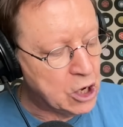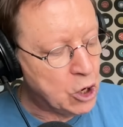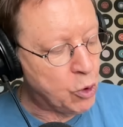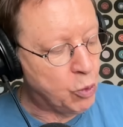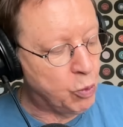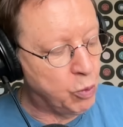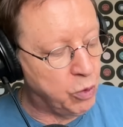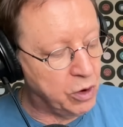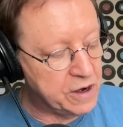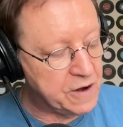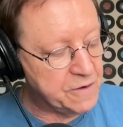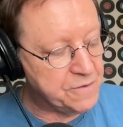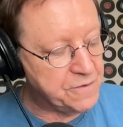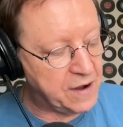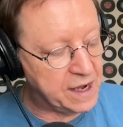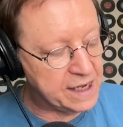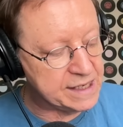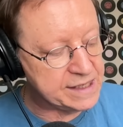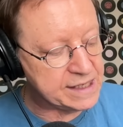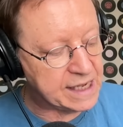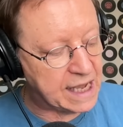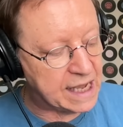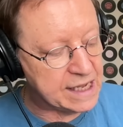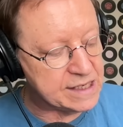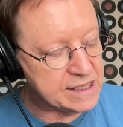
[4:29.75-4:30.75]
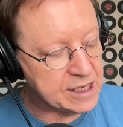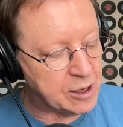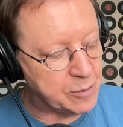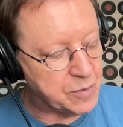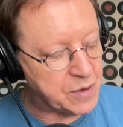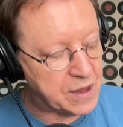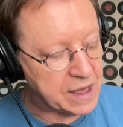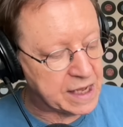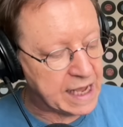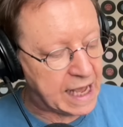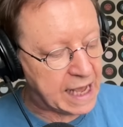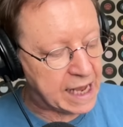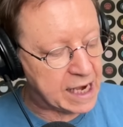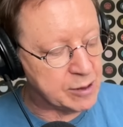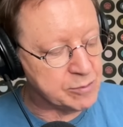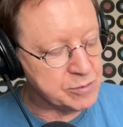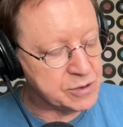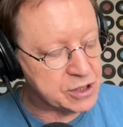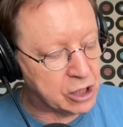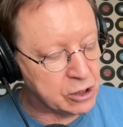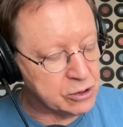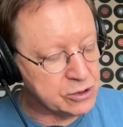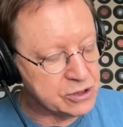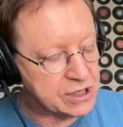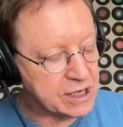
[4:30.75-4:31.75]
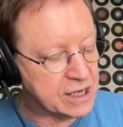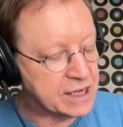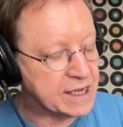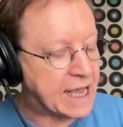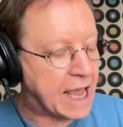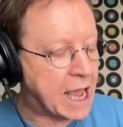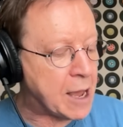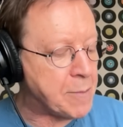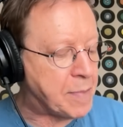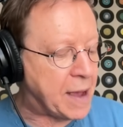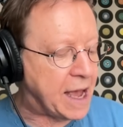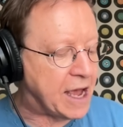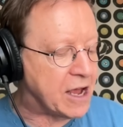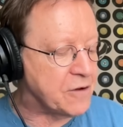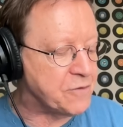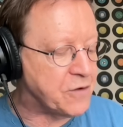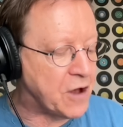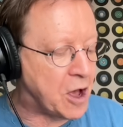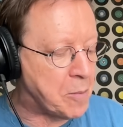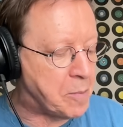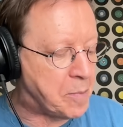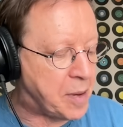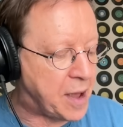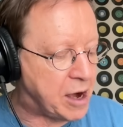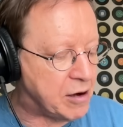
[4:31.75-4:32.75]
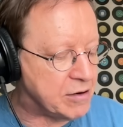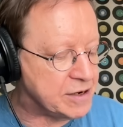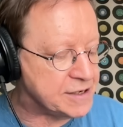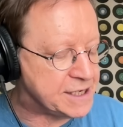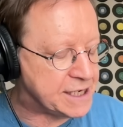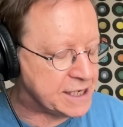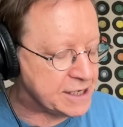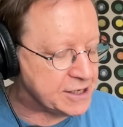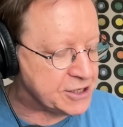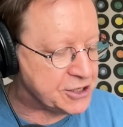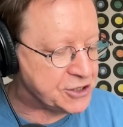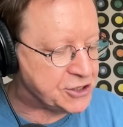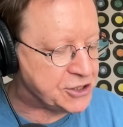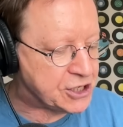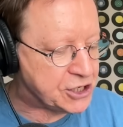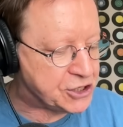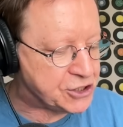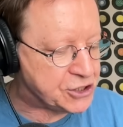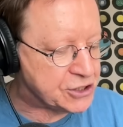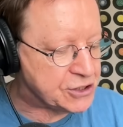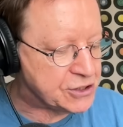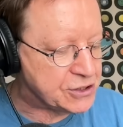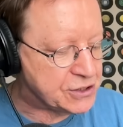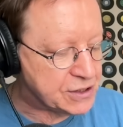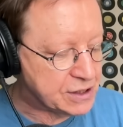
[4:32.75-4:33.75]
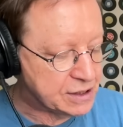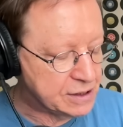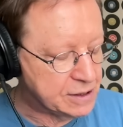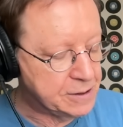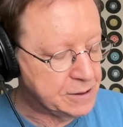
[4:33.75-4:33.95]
What if I say something and I'm told to keep out of our parenting decisions?